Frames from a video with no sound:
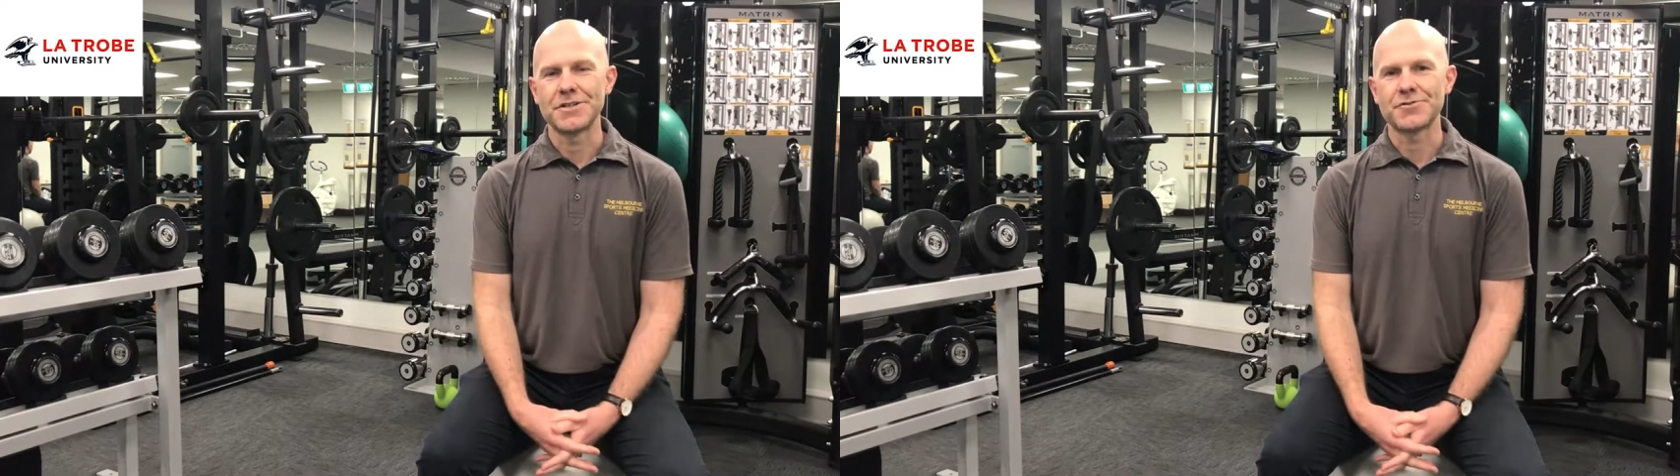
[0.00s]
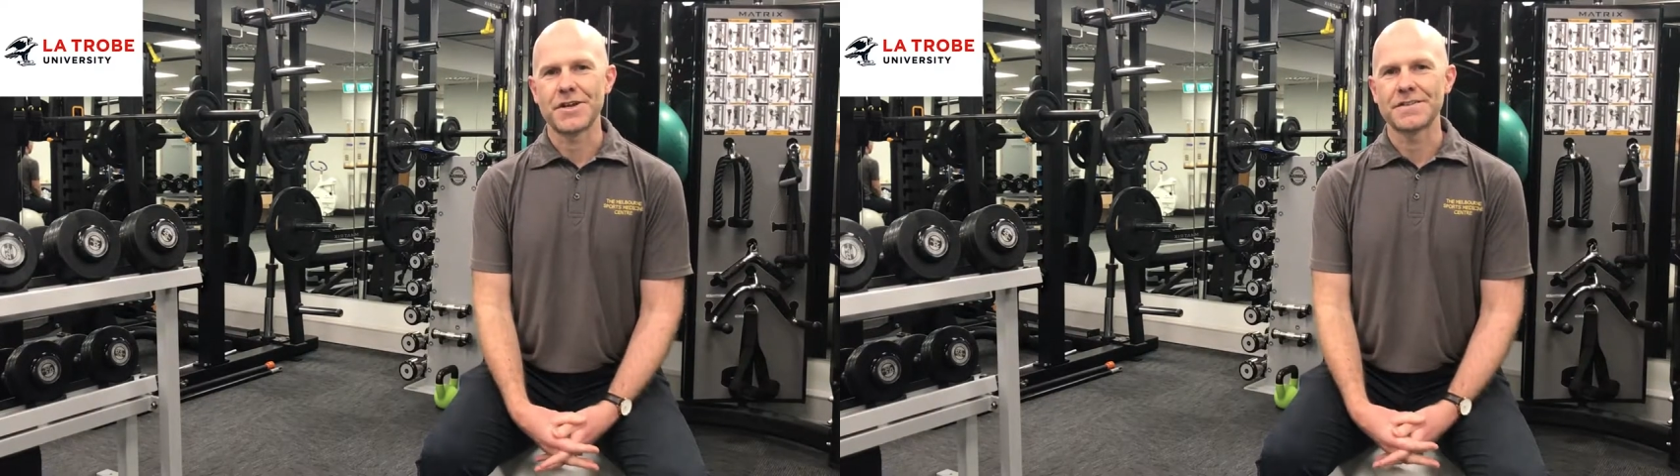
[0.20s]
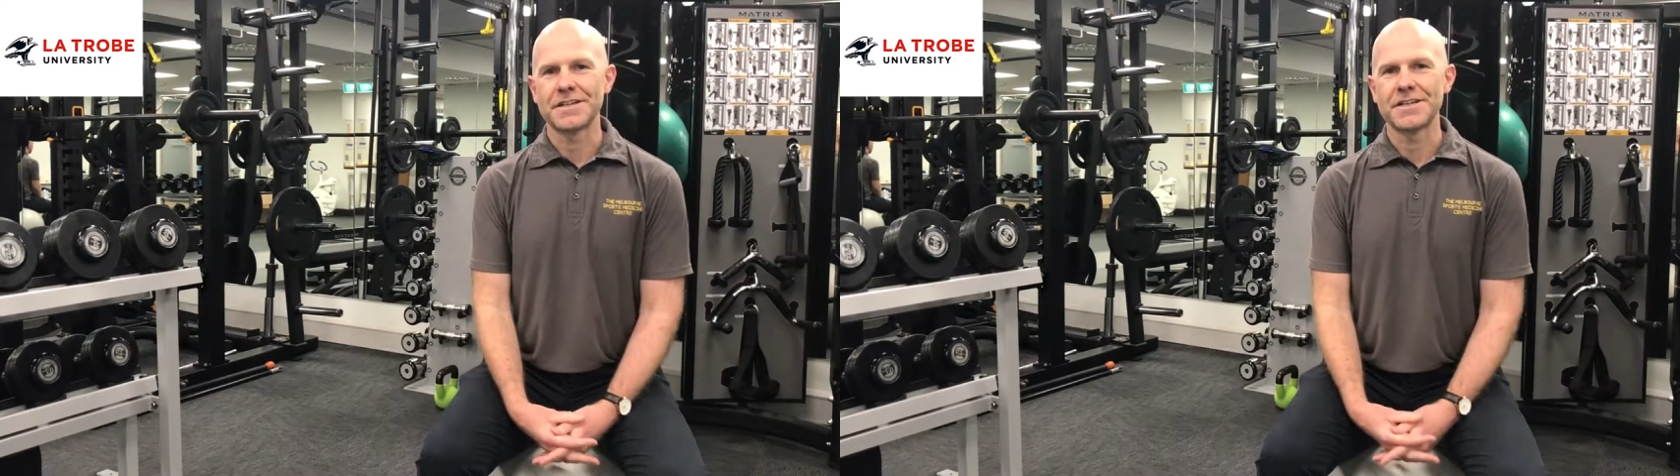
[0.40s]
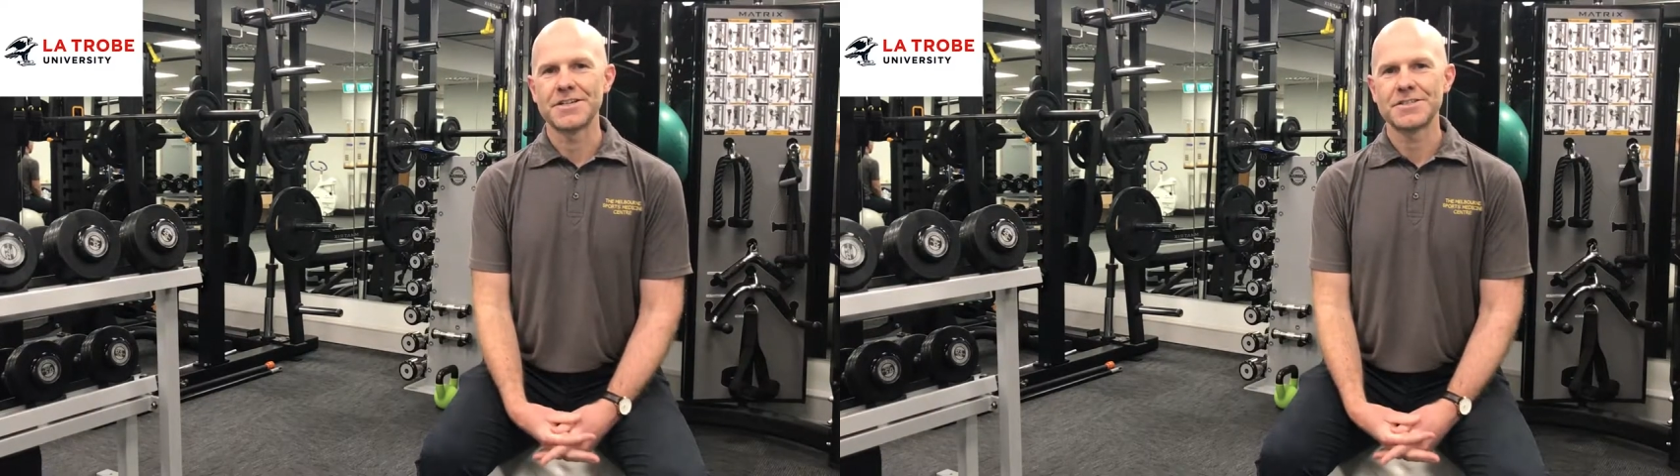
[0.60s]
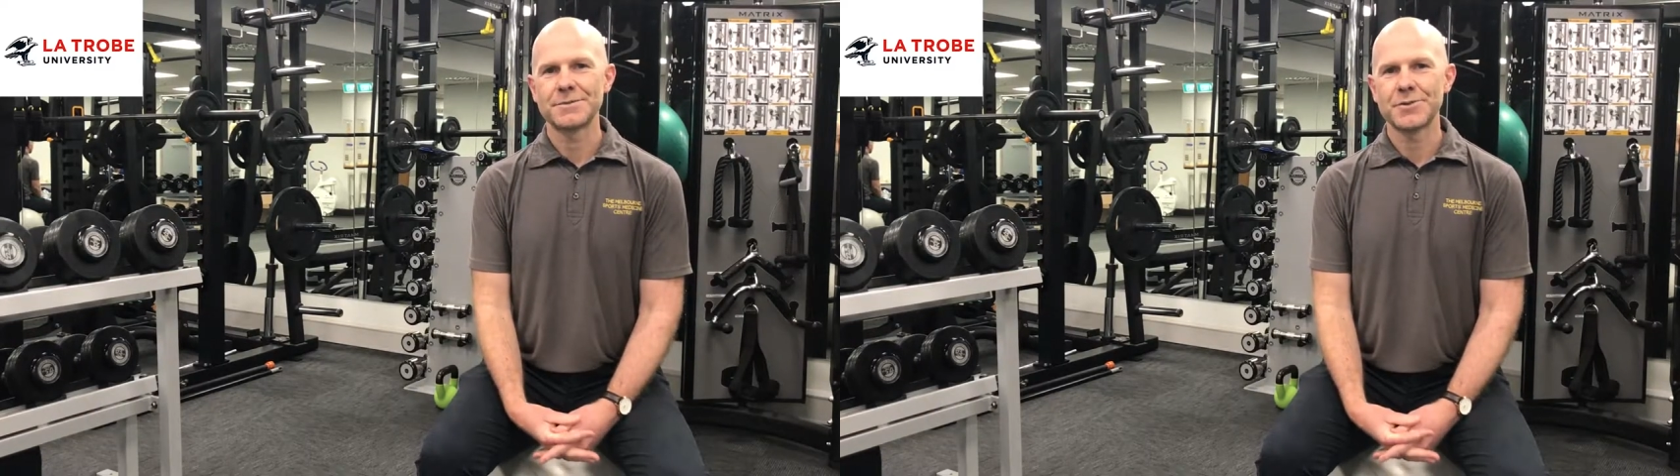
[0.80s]
strength and
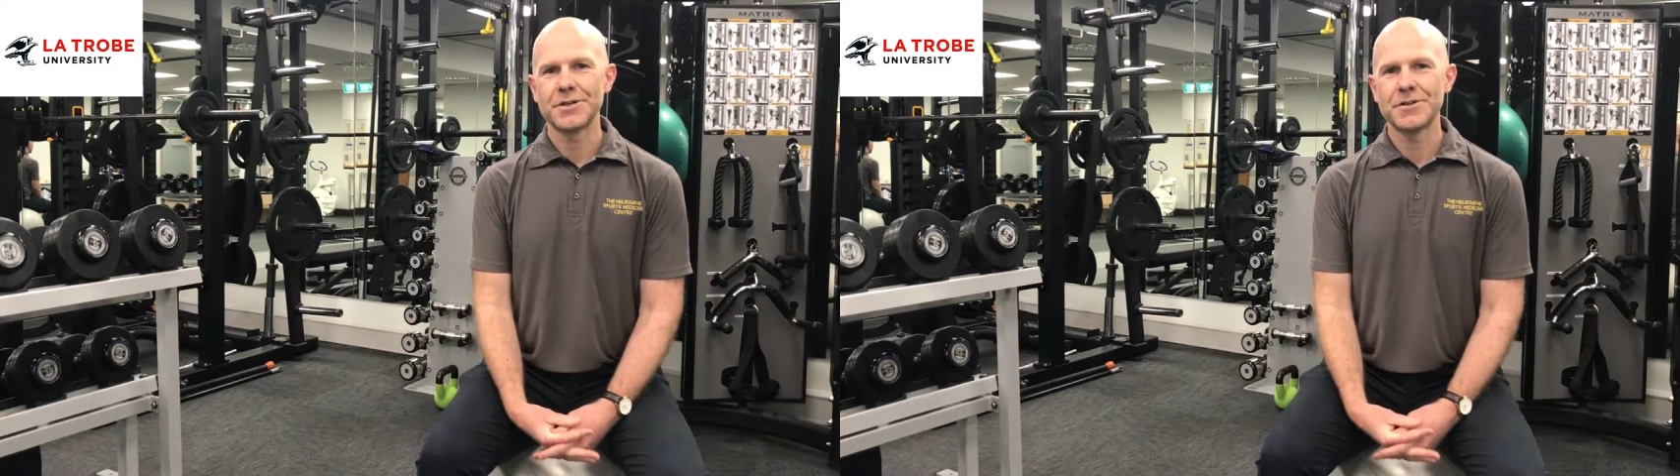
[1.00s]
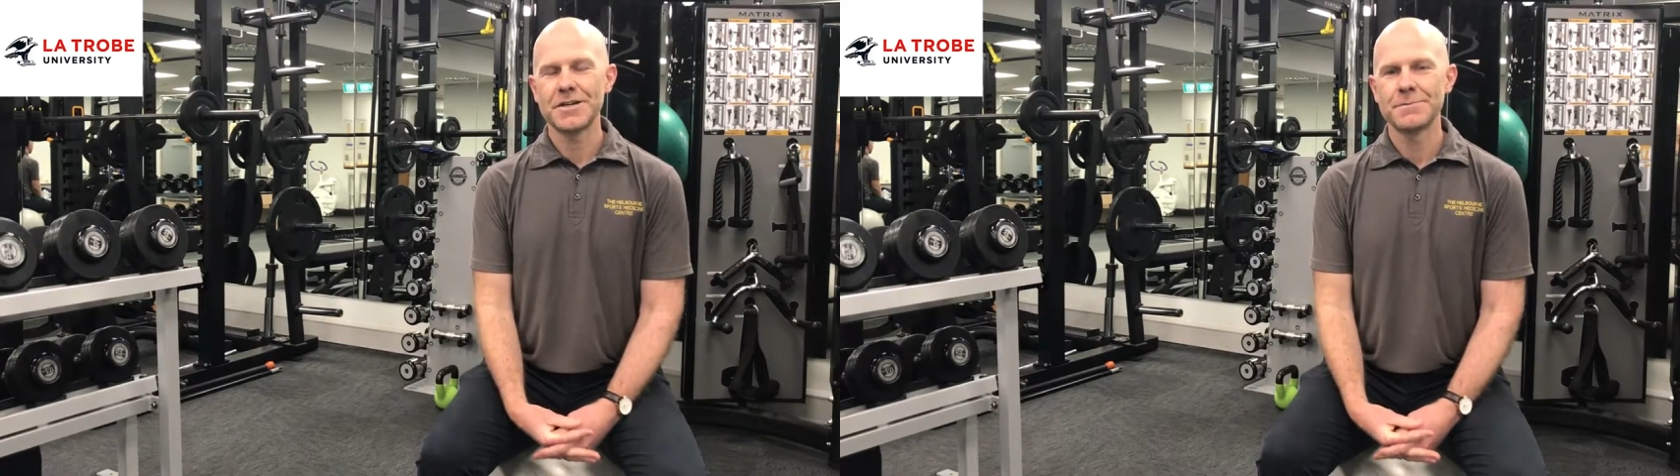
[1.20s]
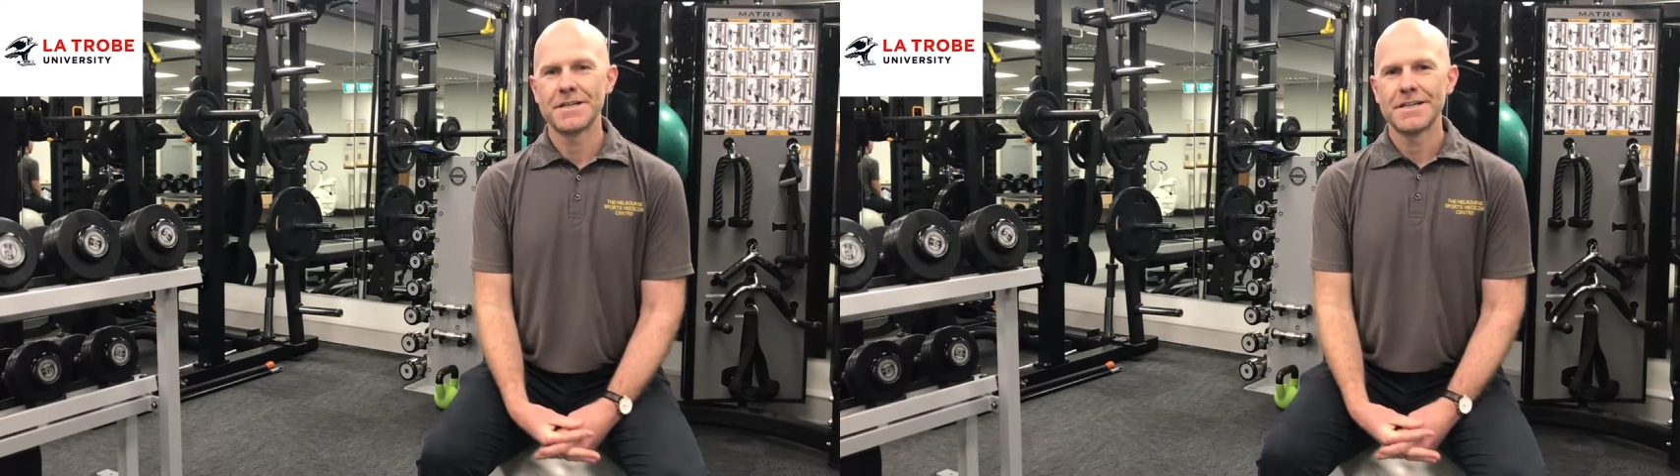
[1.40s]
conditioning program